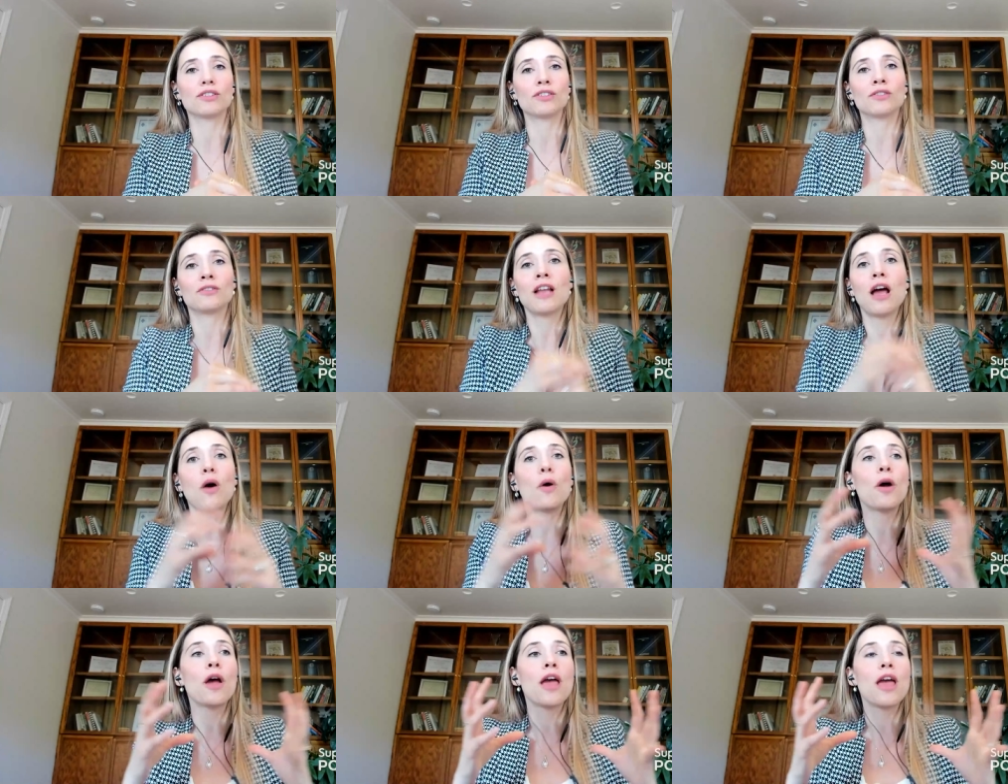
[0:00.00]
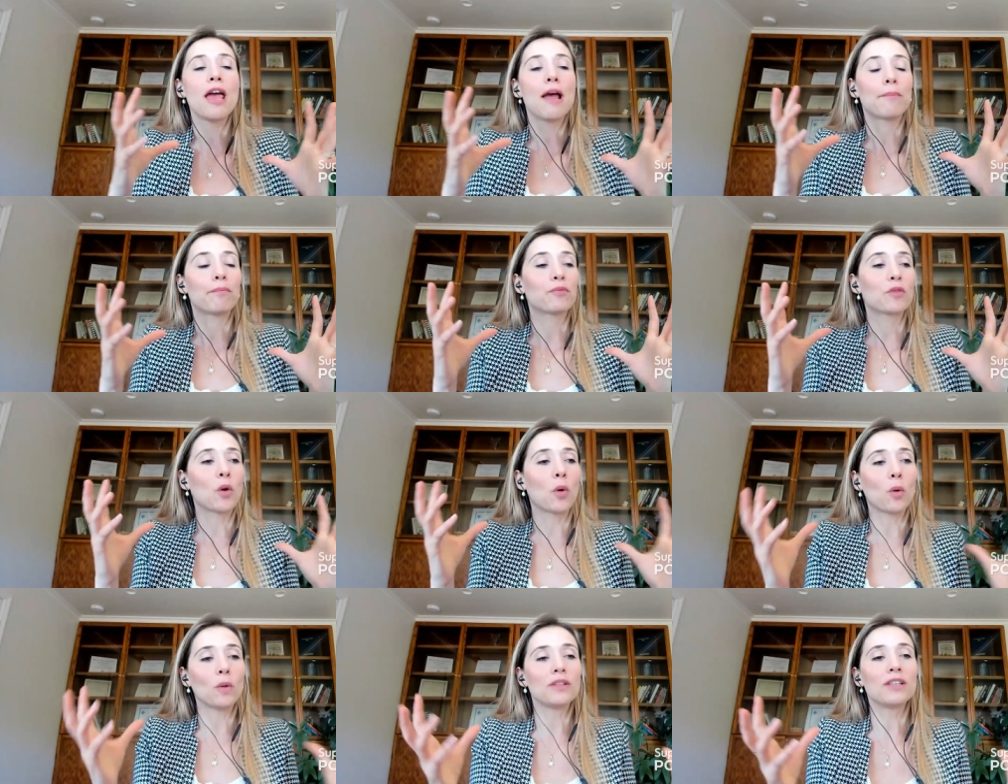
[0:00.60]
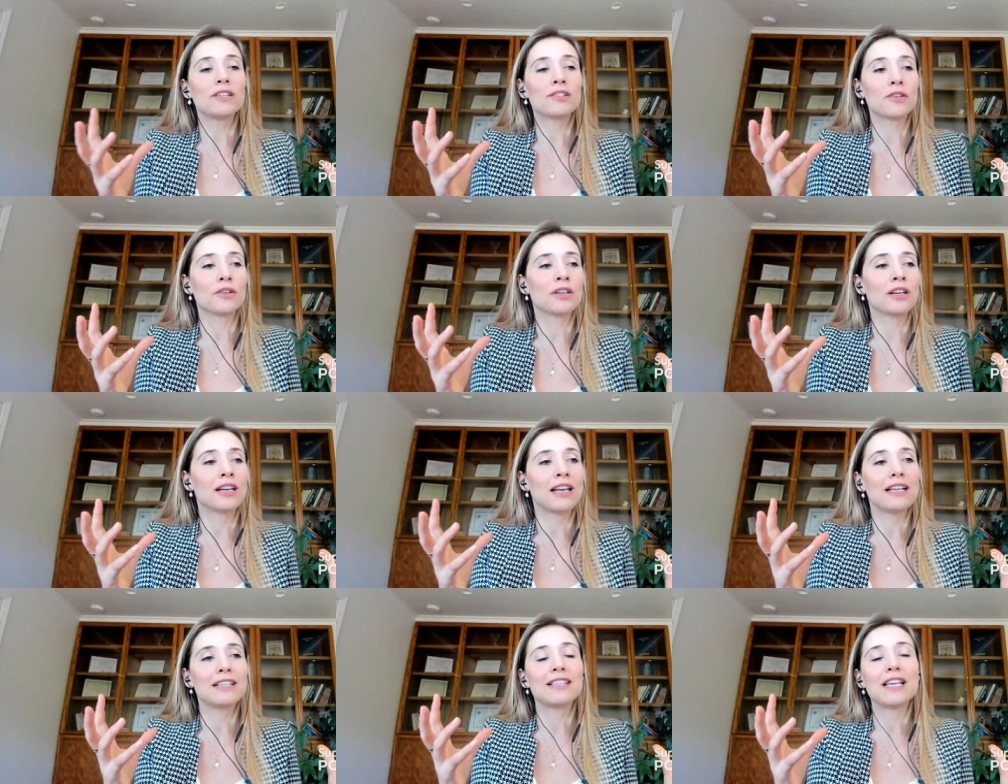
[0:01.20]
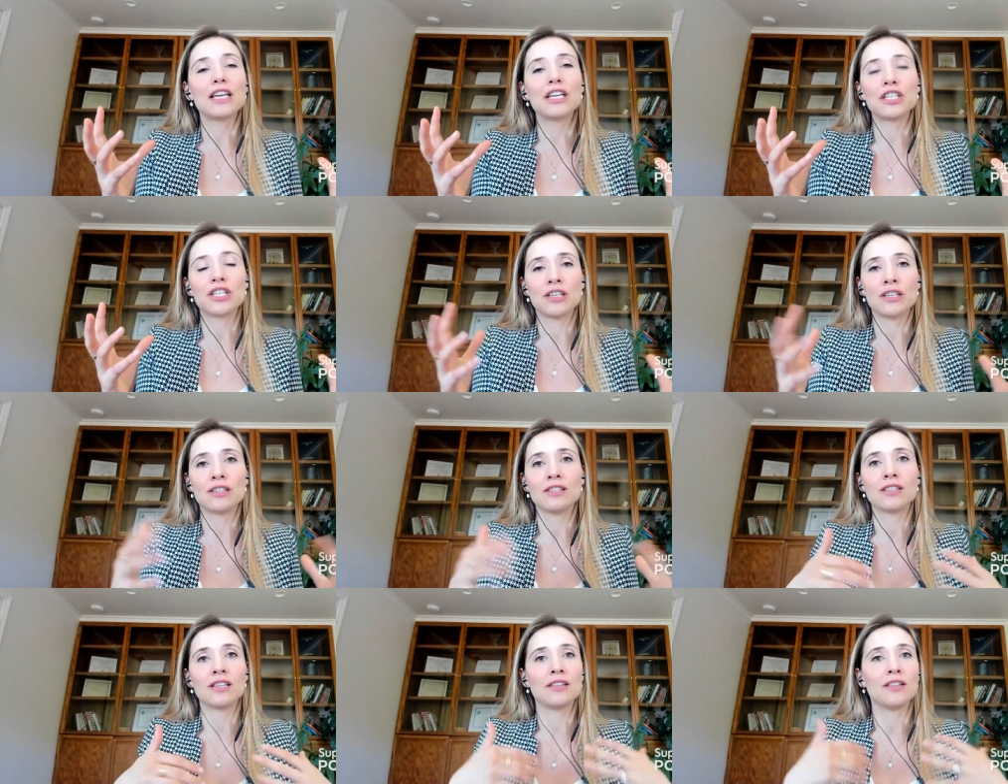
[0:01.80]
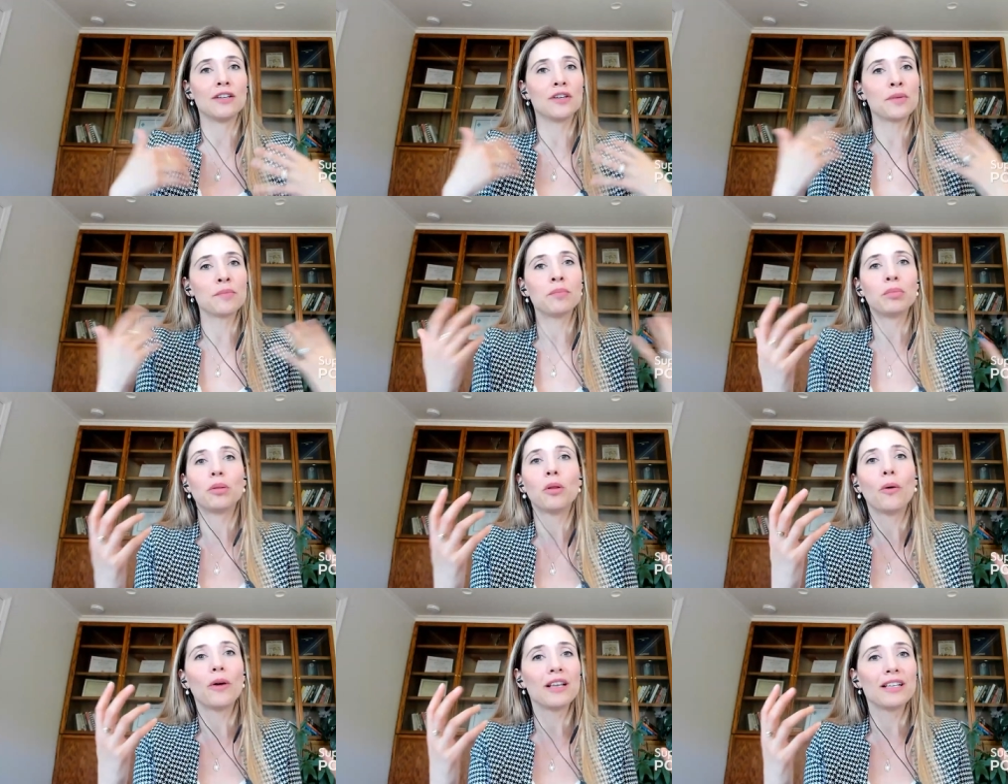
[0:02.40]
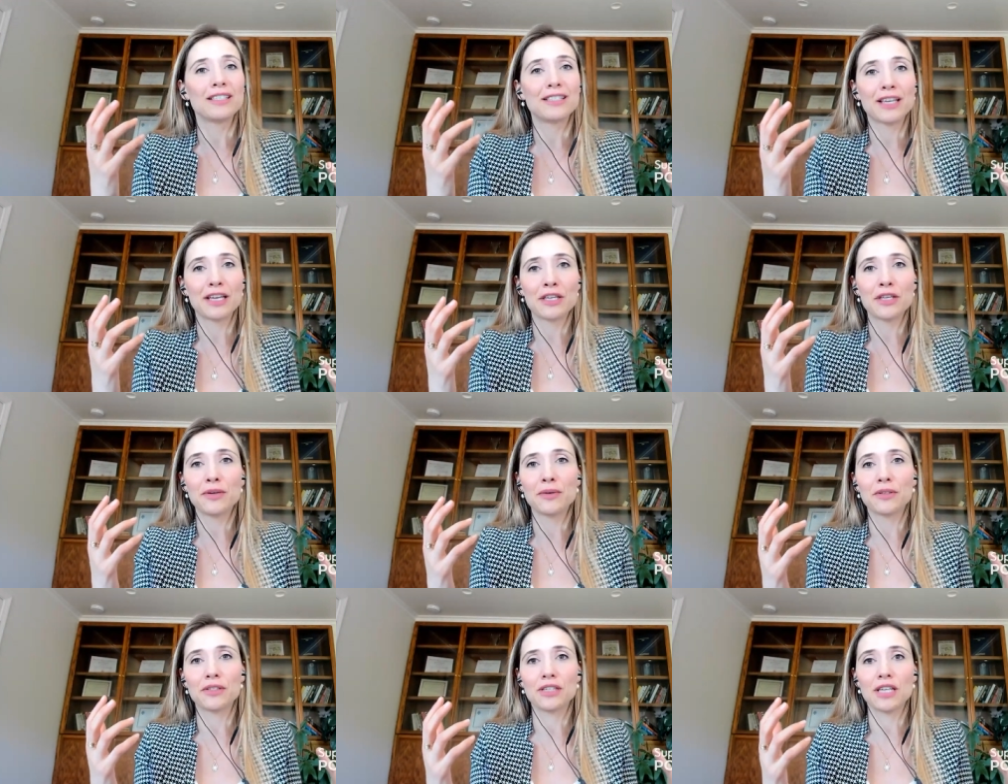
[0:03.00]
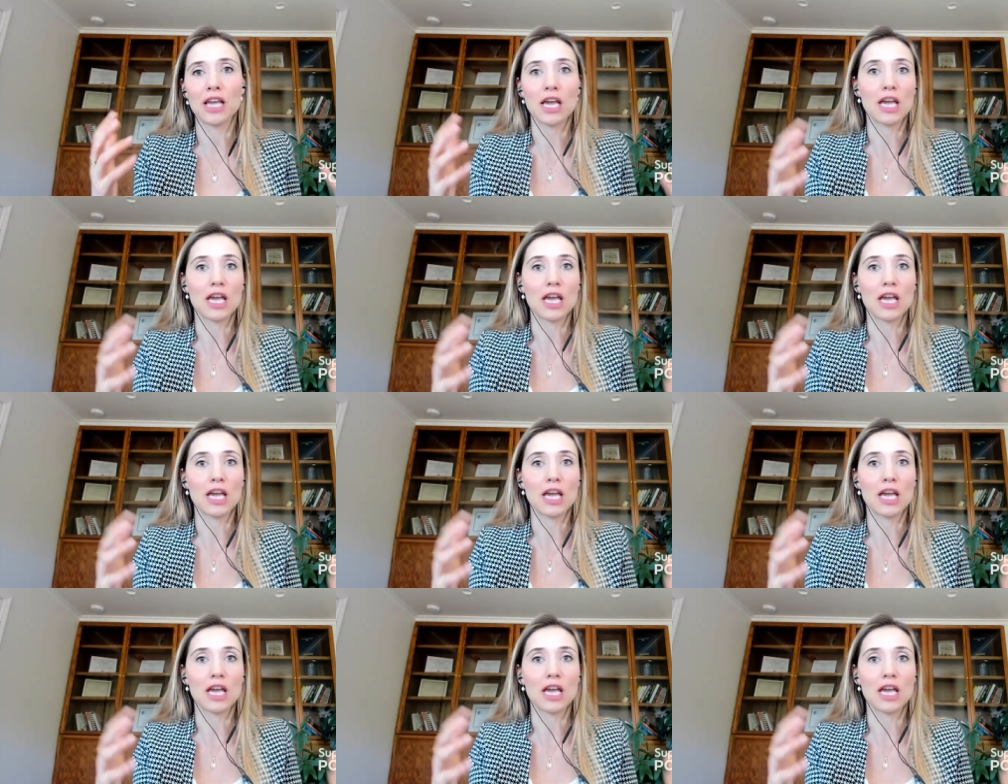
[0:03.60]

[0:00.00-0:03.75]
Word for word: So now all these organizations and their employees can use